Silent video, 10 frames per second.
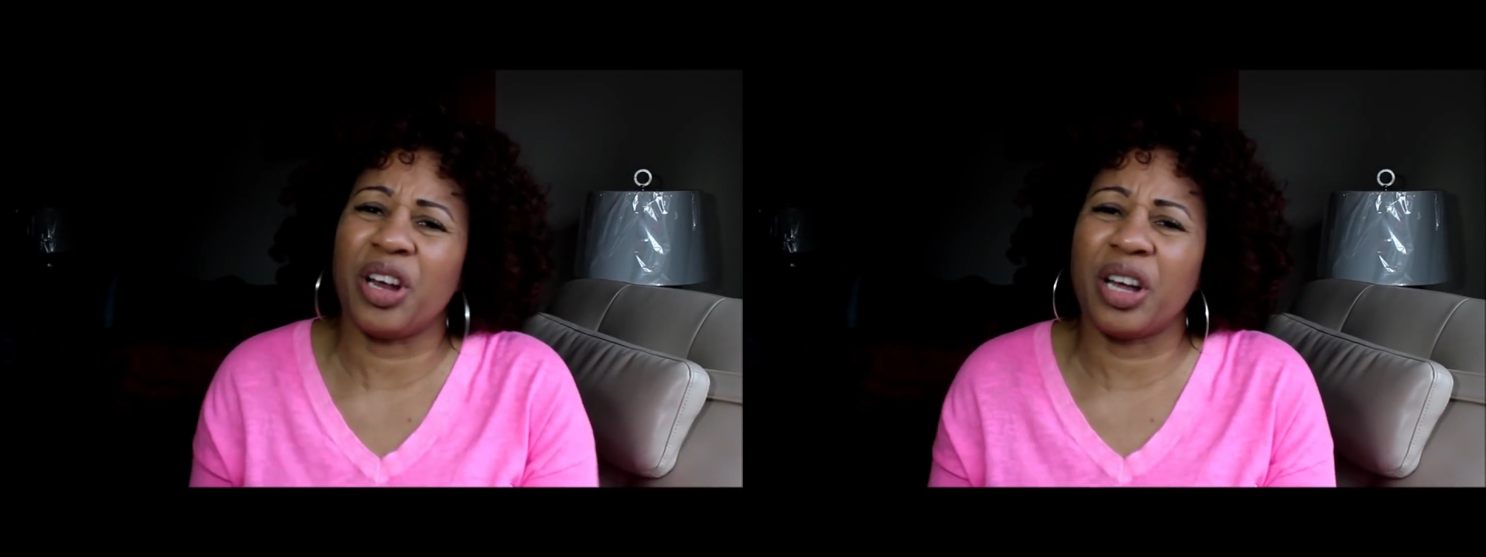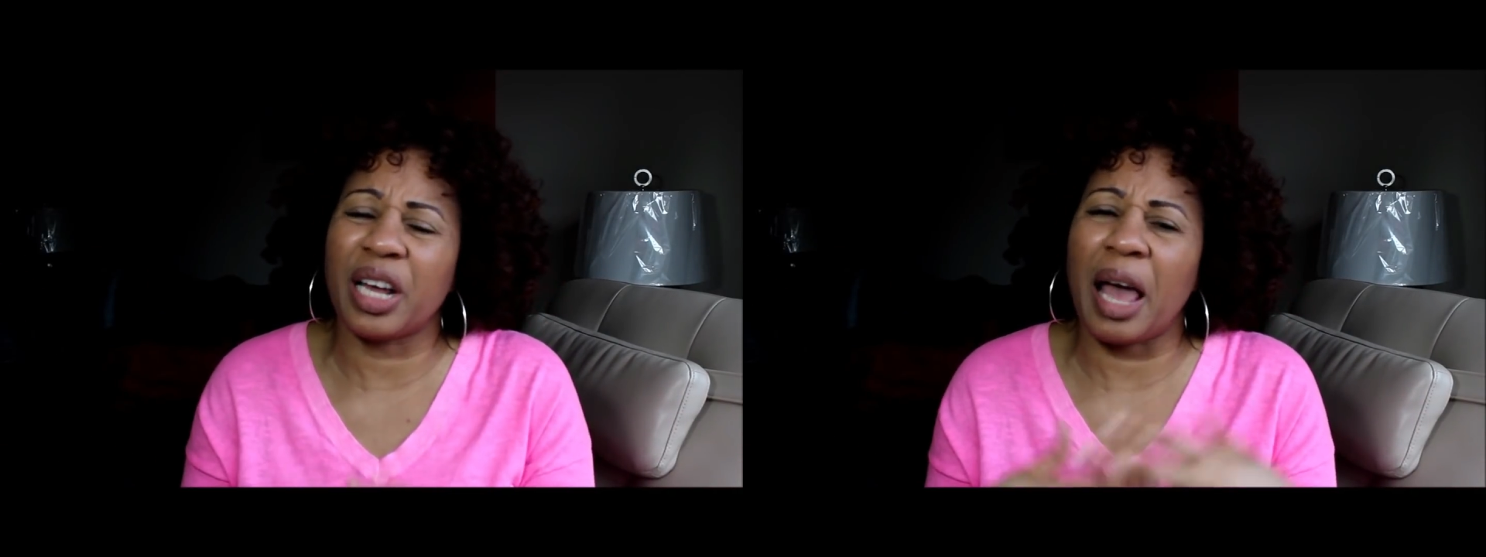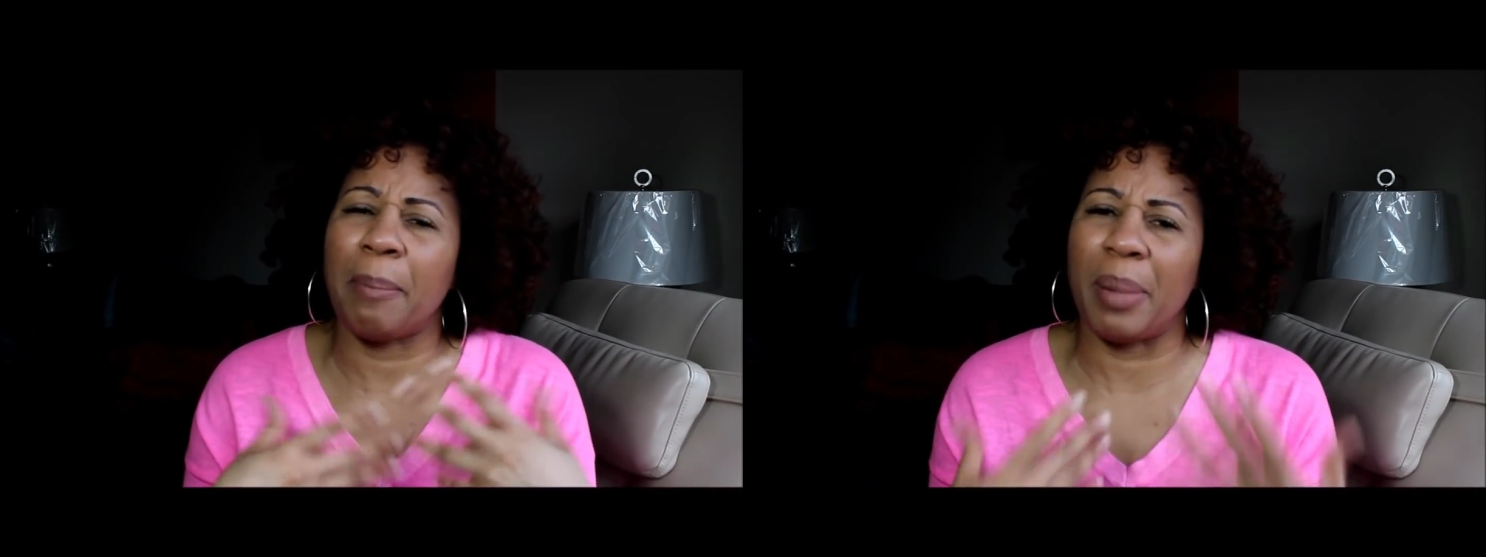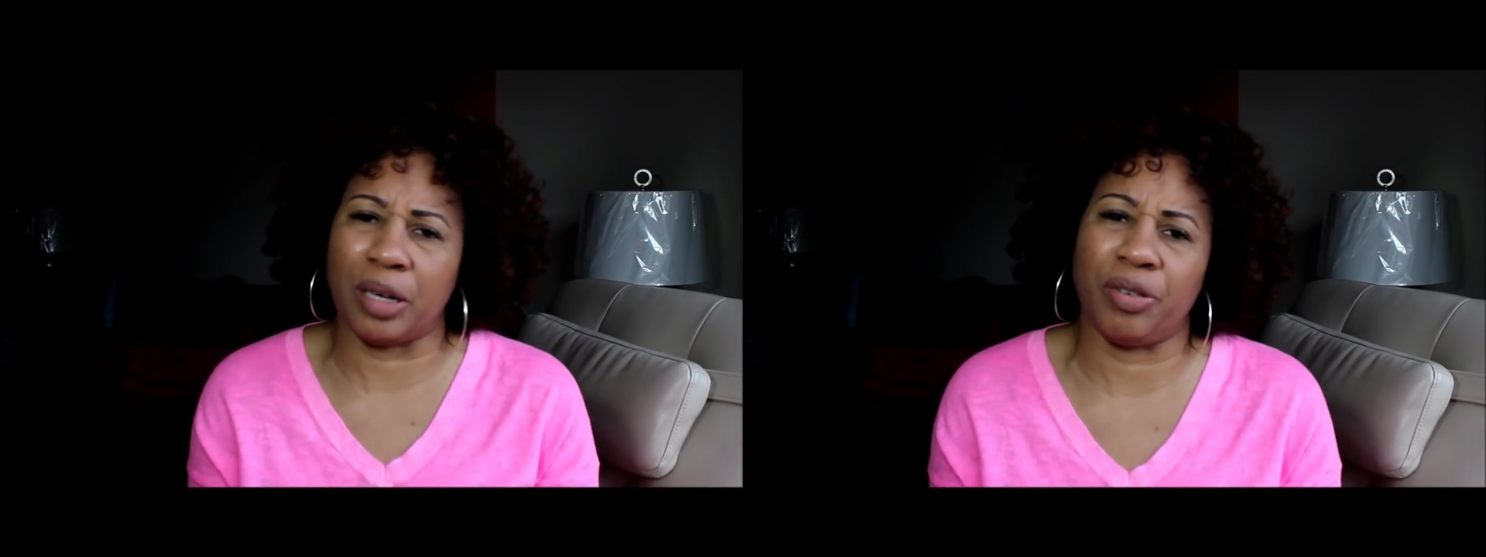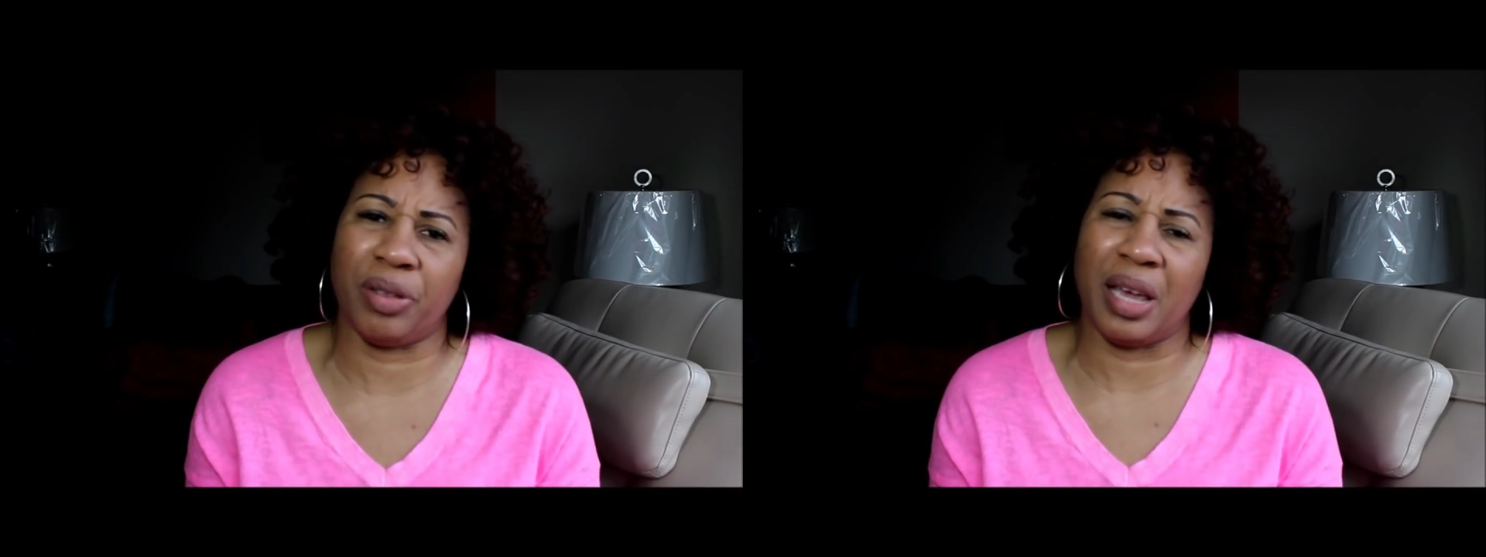so you're gonna get
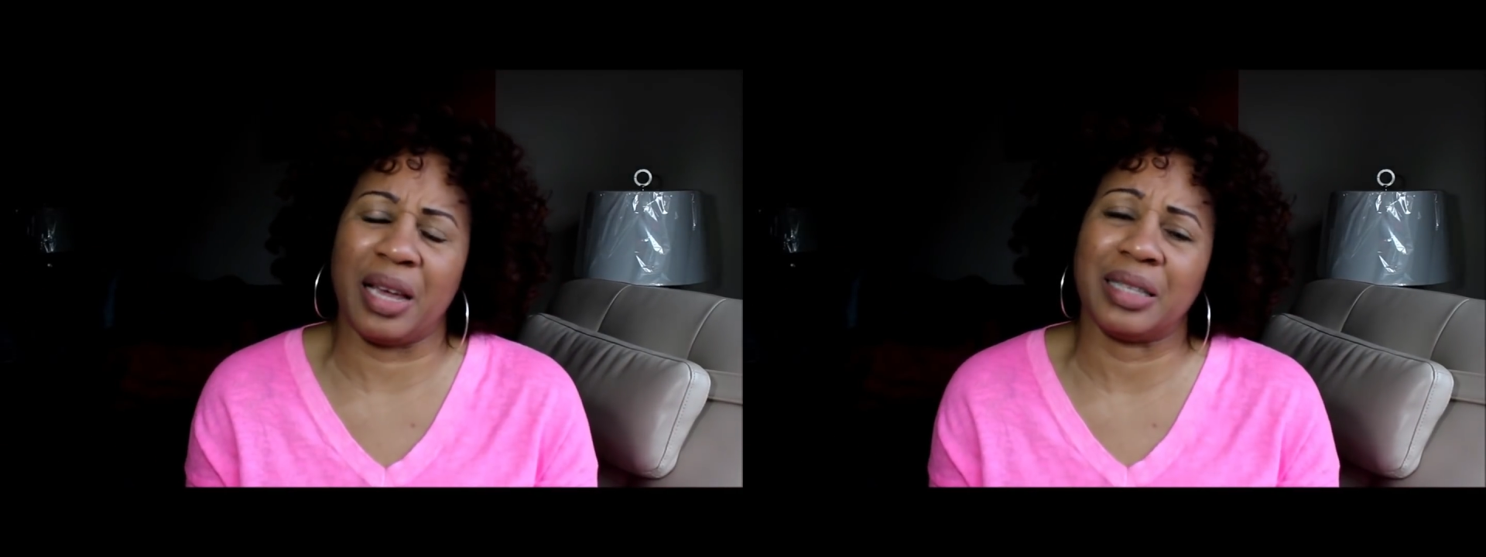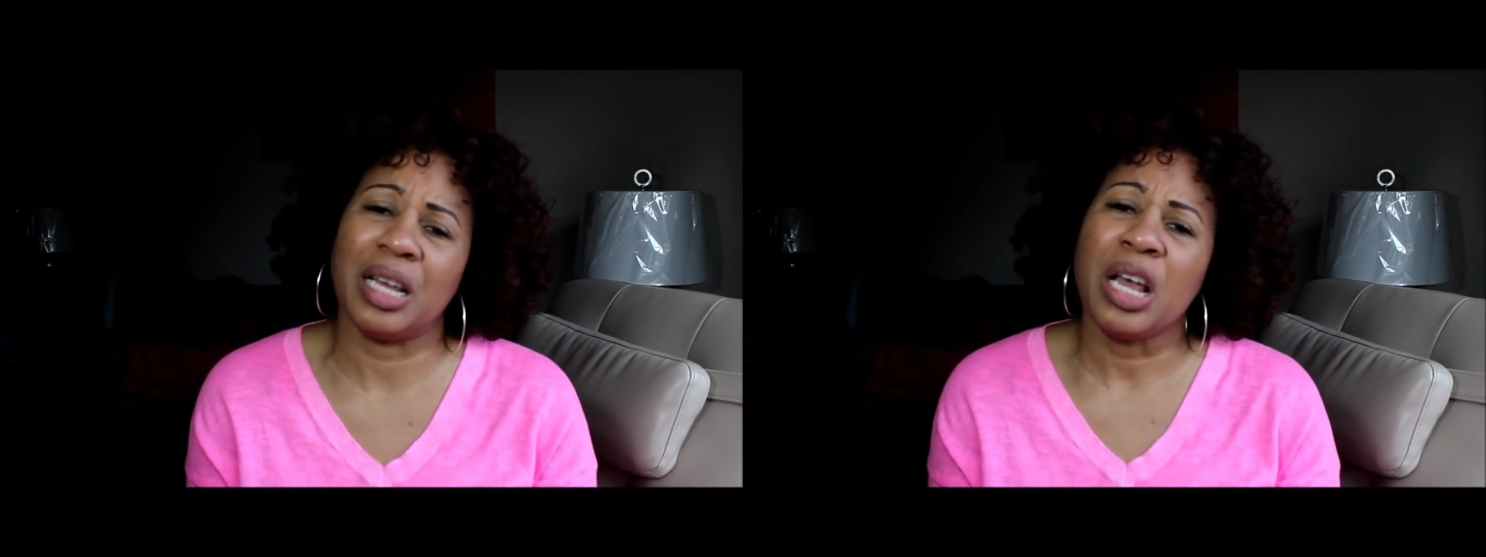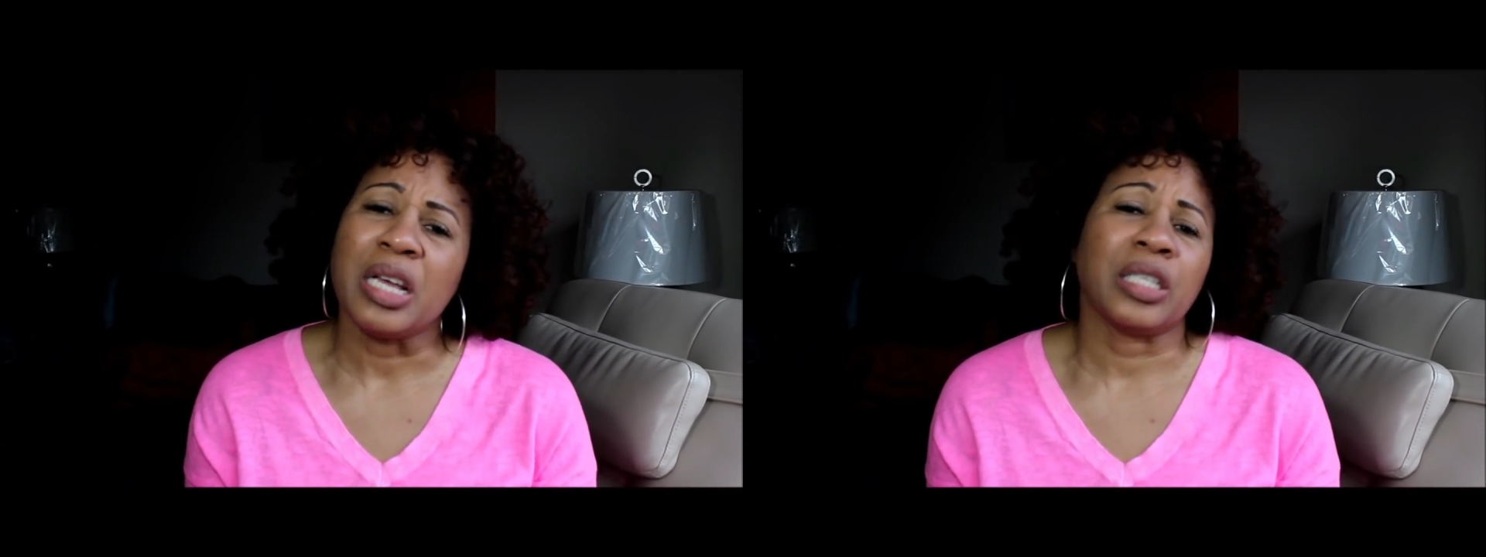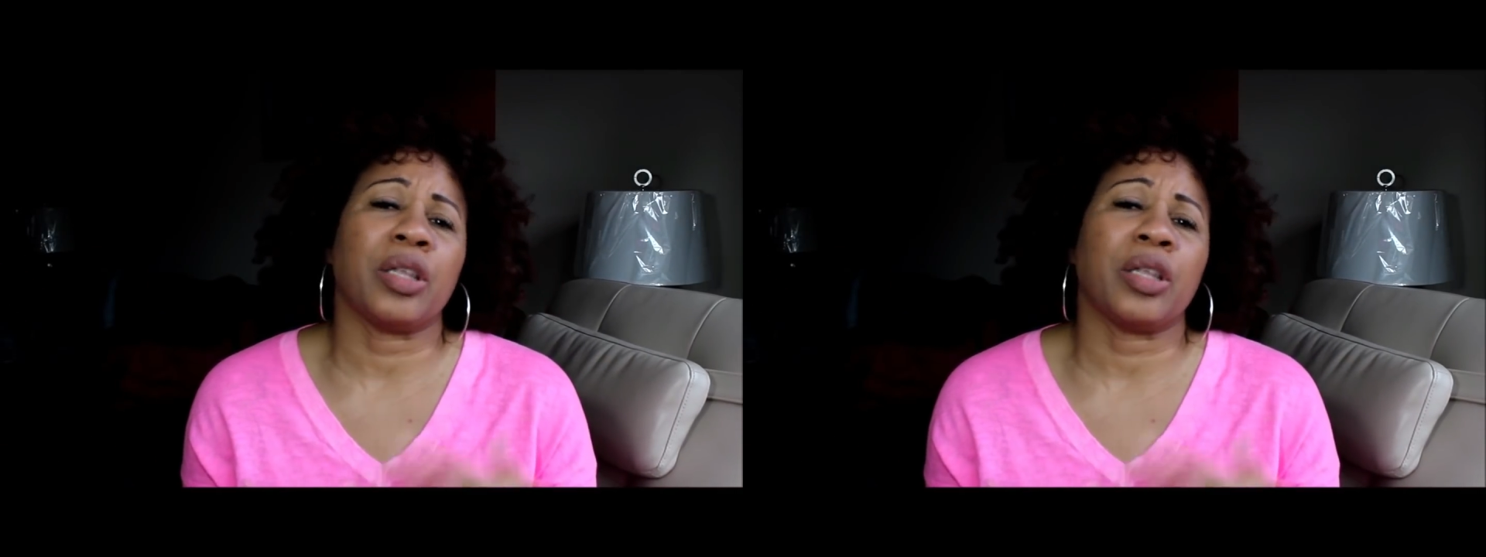better things,